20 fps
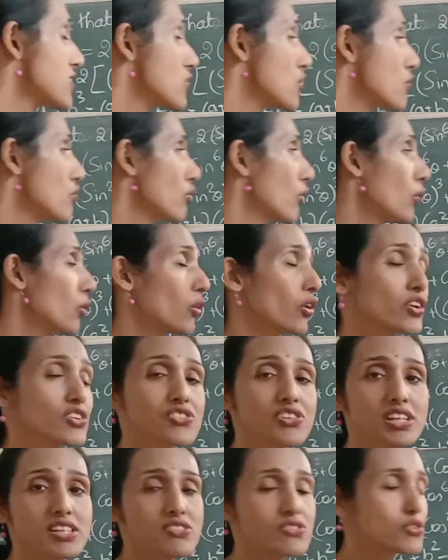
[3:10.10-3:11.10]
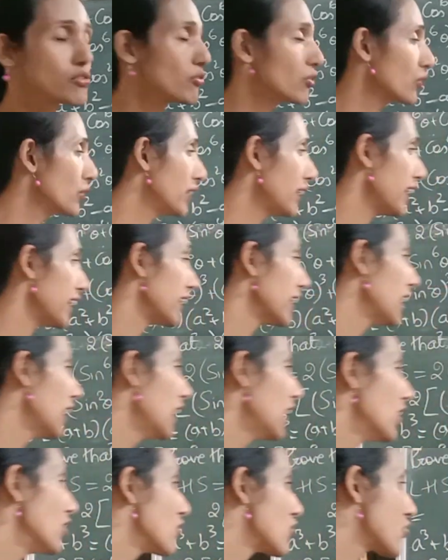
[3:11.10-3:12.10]
raised to four, cos raised to four there.
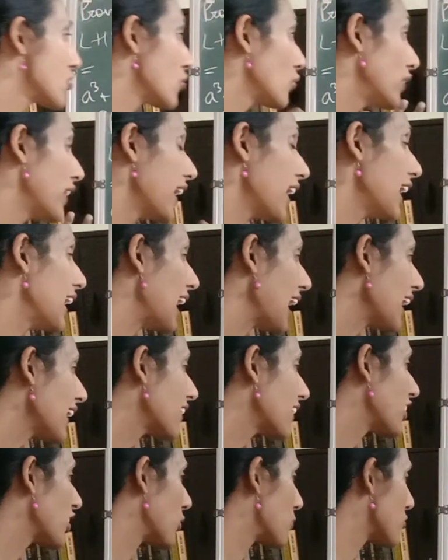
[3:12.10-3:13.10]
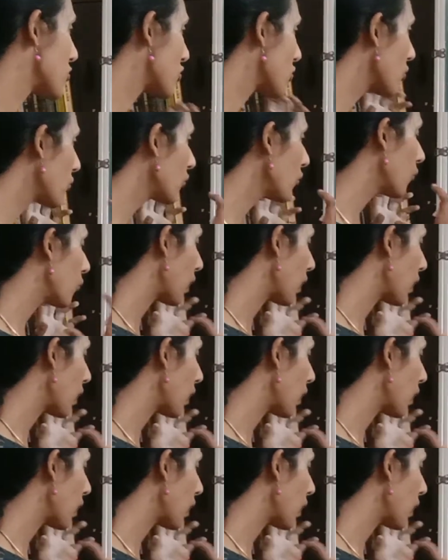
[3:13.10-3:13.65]
So, they are like terms. So,